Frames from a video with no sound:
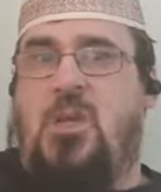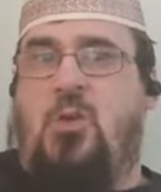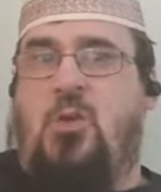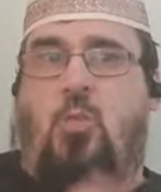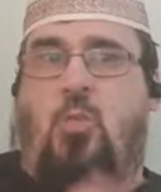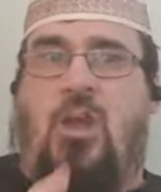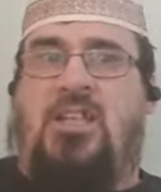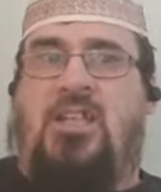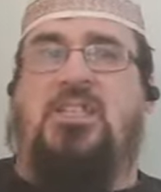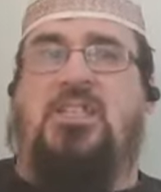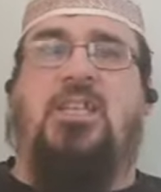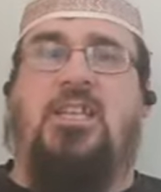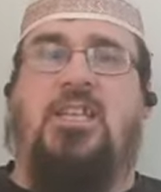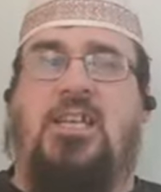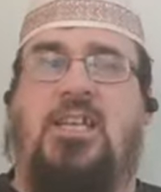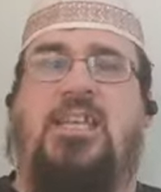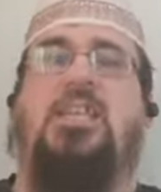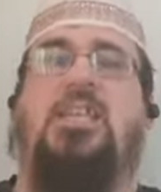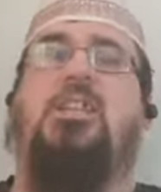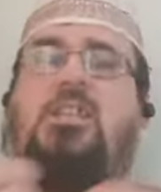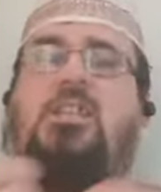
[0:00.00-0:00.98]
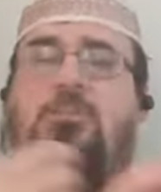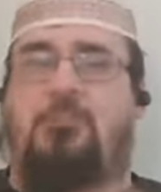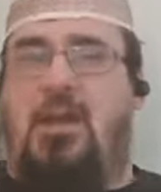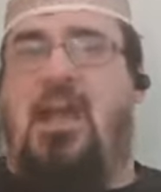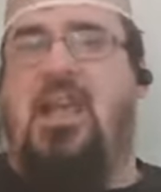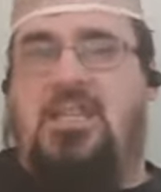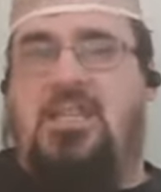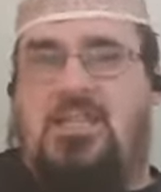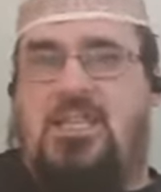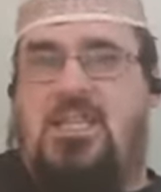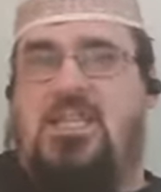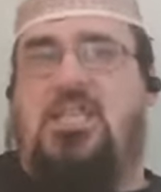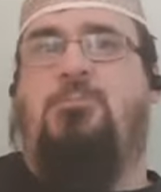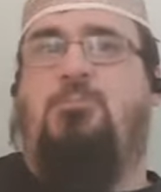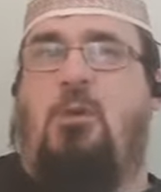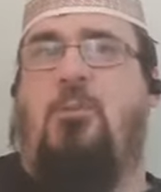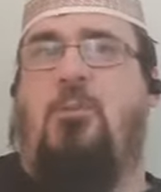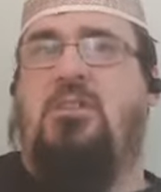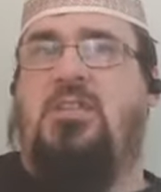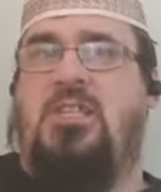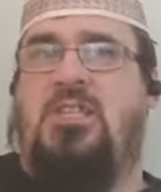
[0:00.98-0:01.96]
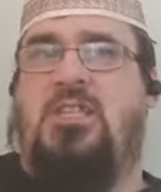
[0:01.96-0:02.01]
Western leaders made these
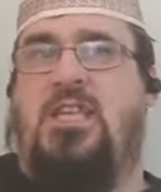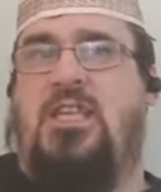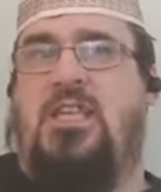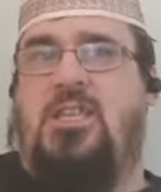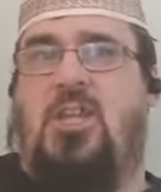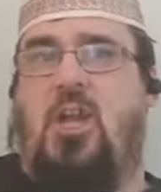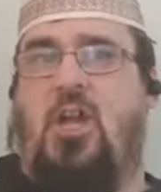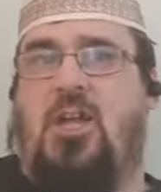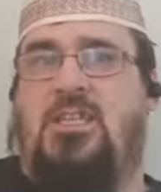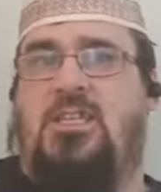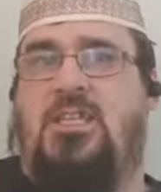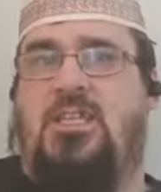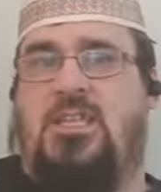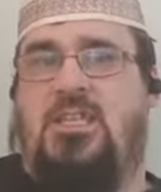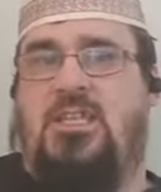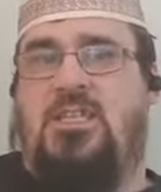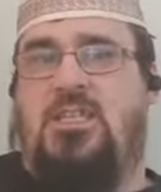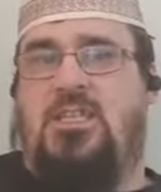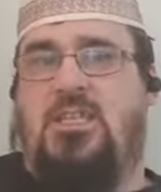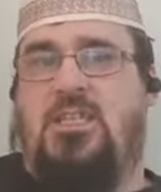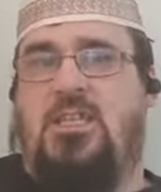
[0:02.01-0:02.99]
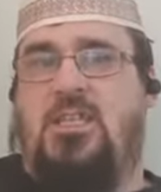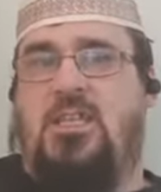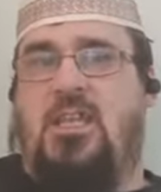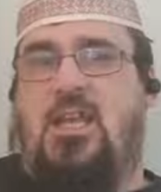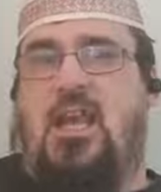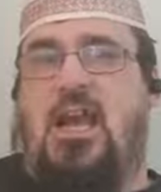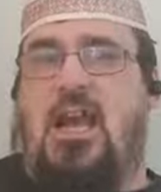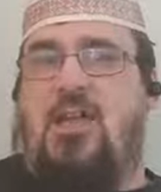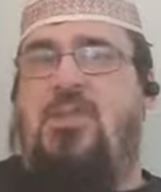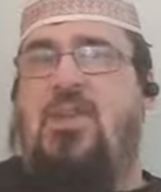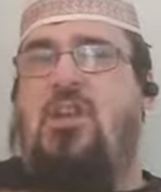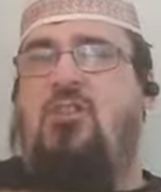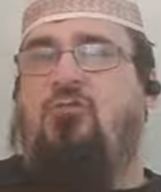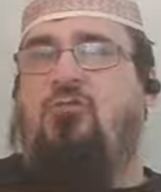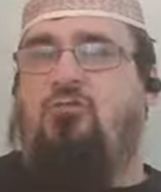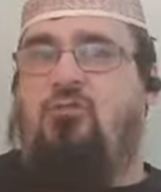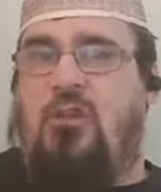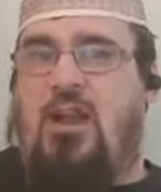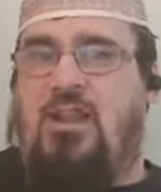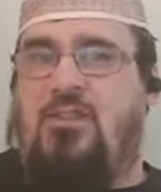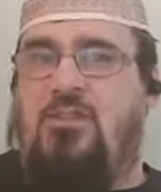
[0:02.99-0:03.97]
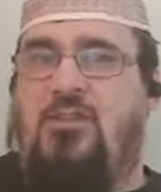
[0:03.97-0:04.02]
promises in the 90s and then
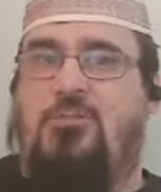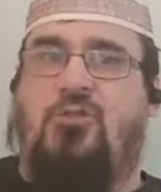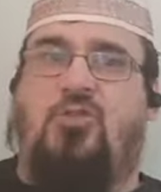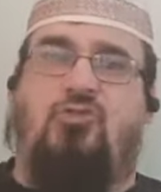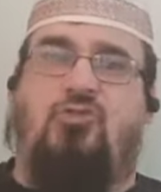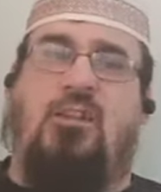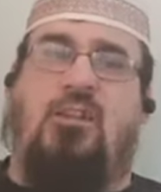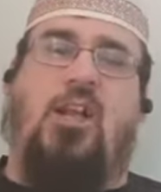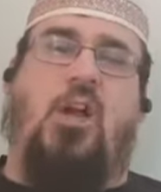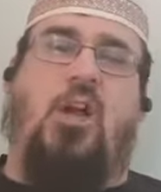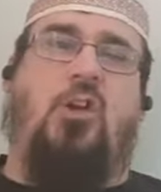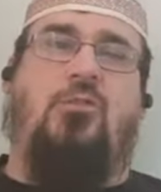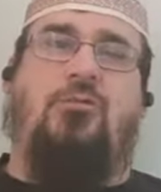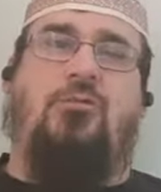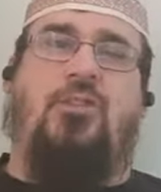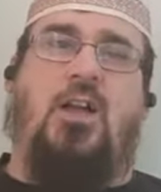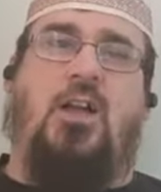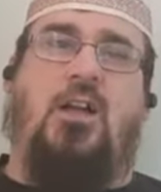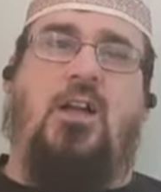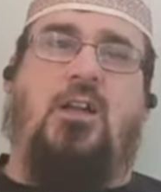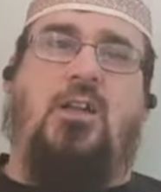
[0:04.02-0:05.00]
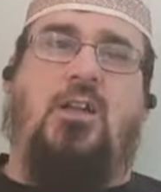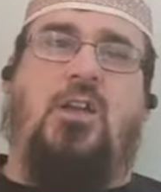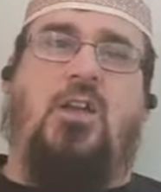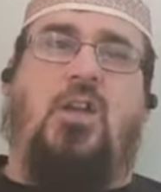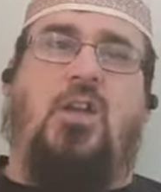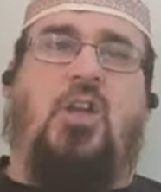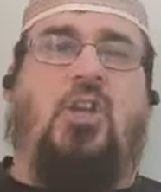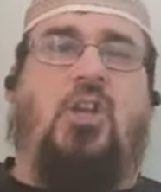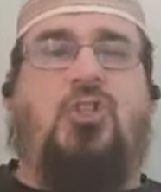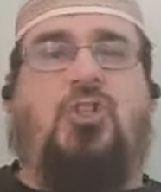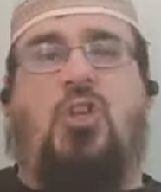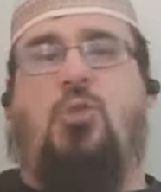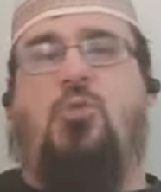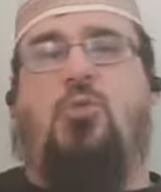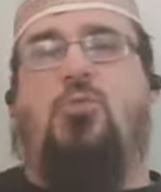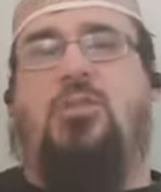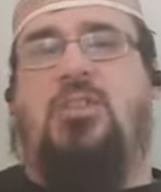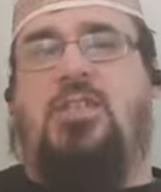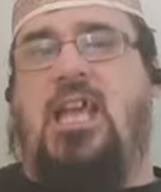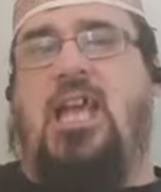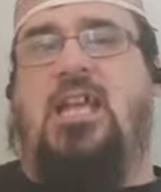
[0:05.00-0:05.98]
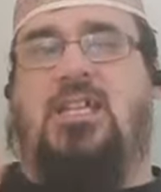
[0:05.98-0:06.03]
ran them straight over. So,
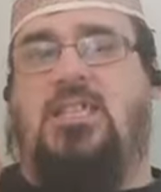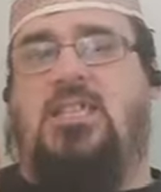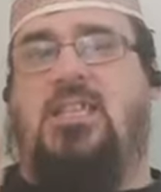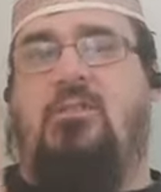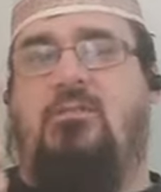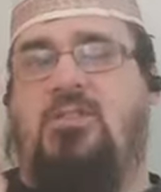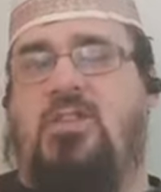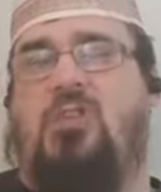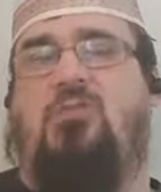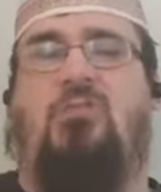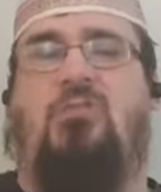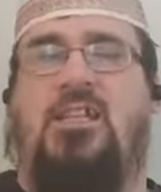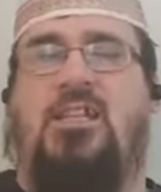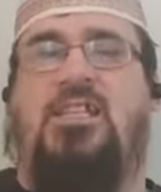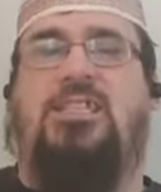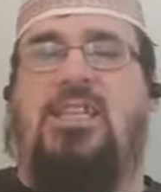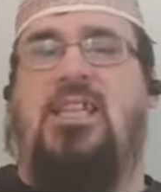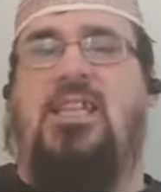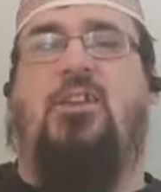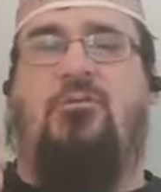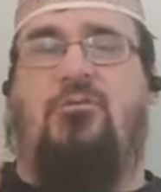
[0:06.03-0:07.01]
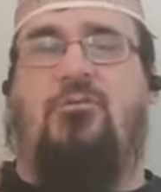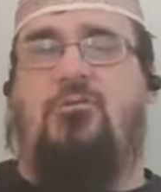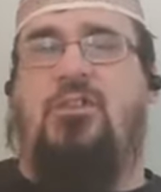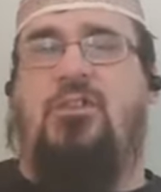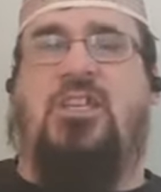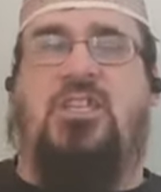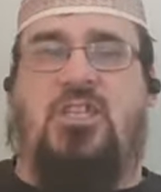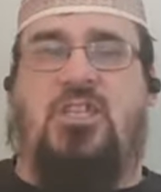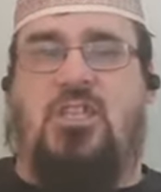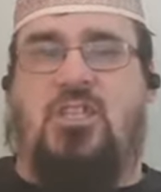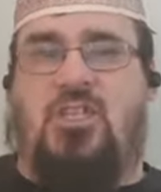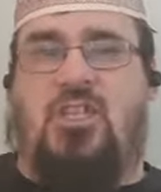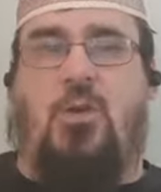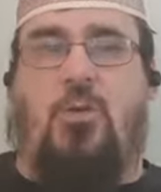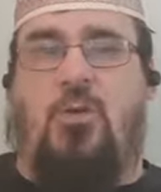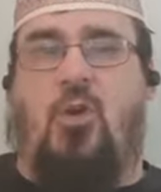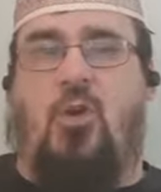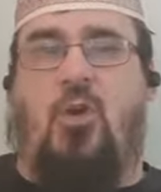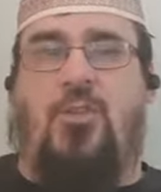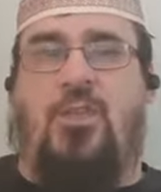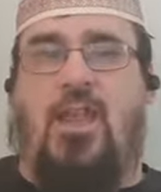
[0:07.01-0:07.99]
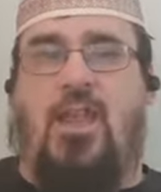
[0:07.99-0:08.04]
yes, there is a great deal of risk that's
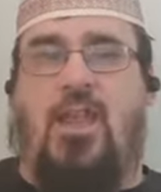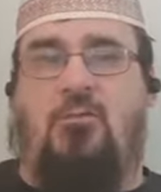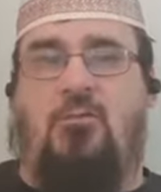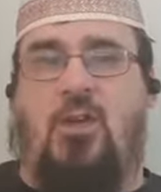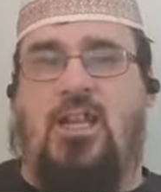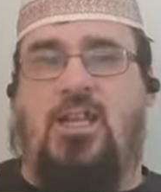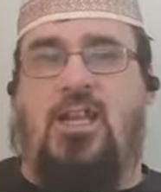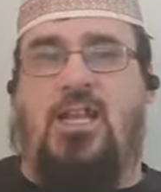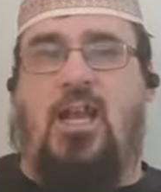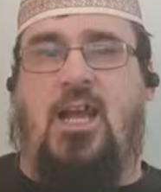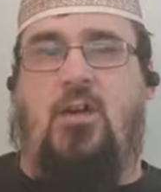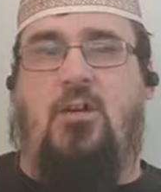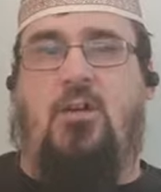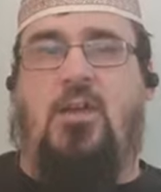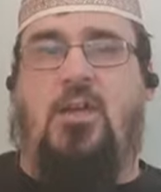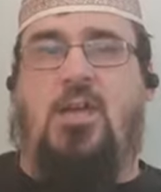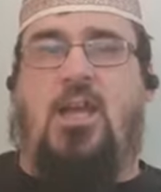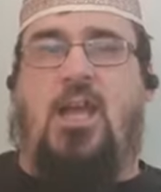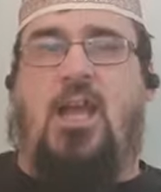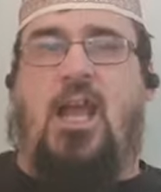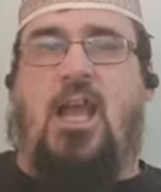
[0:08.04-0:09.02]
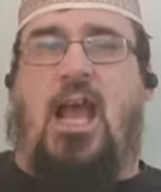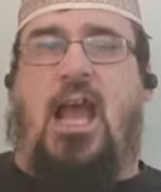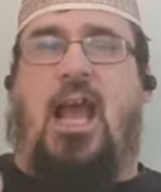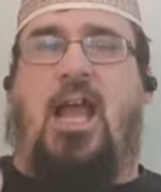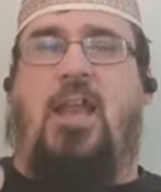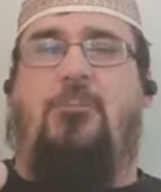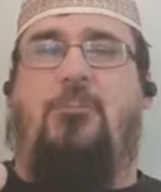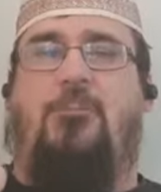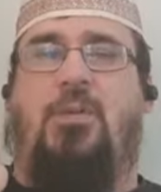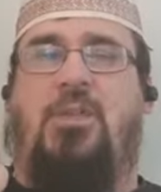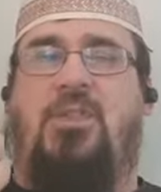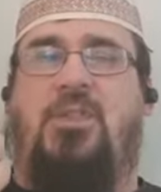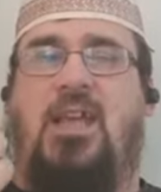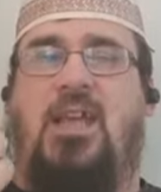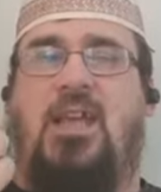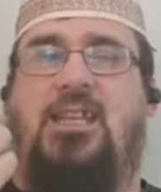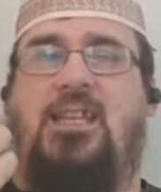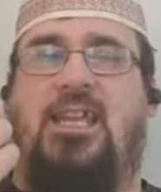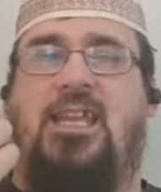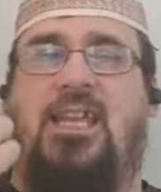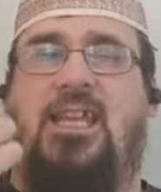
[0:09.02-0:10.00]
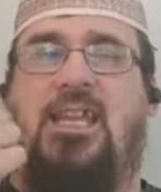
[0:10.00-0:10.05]
going on there right now. And but
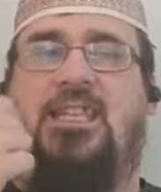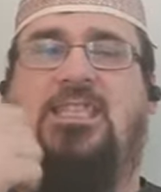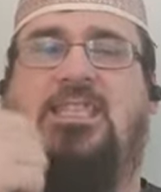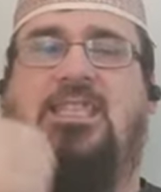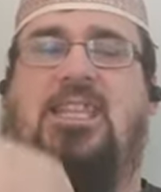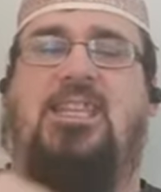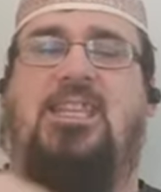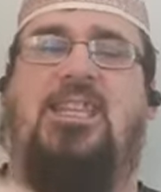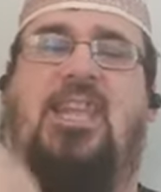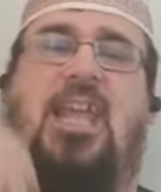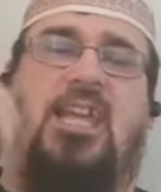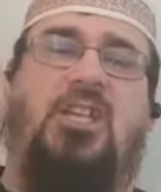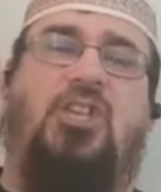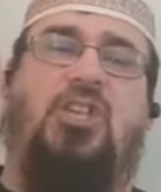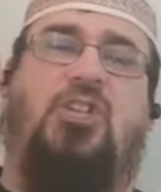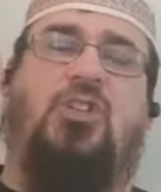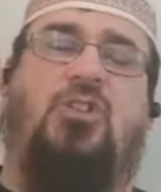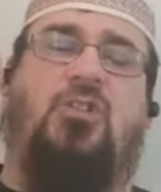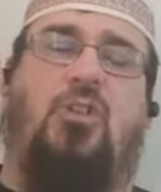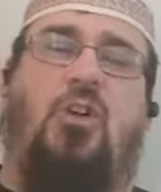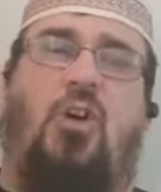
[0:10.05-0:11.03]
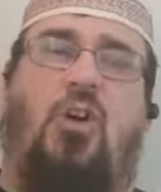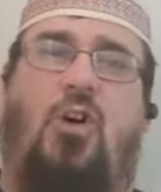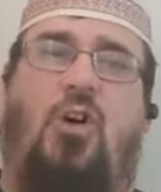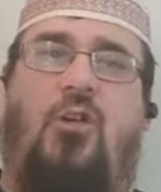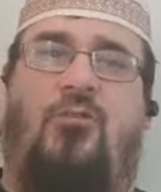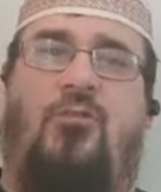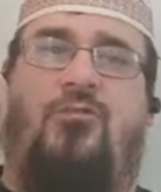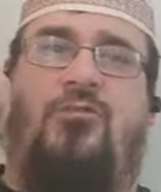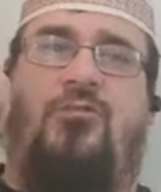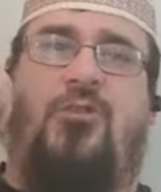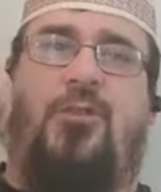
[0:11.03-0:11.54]
then it's the nature of